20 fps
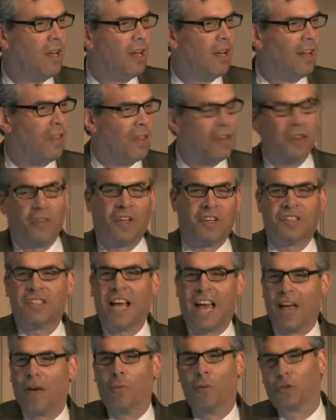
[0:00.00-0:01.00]
that
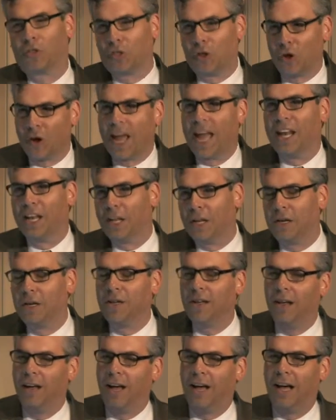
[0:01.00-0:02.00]
Tang was
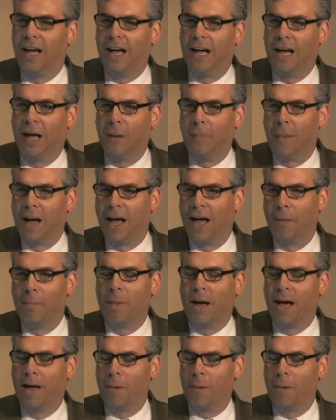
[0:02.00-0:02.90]
created by